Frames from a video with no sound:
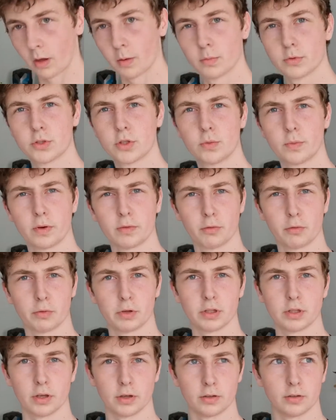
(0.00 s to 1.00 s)
I'm assuming I've
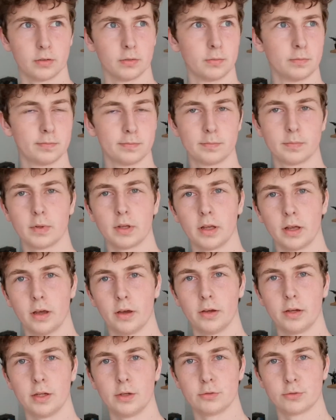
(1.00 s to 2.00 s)
already done
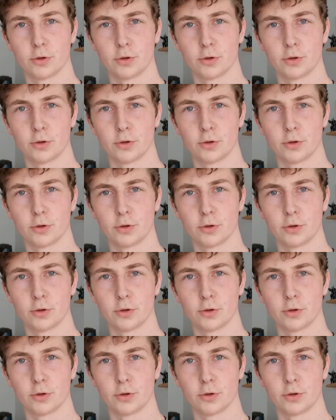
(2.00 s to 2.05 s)
an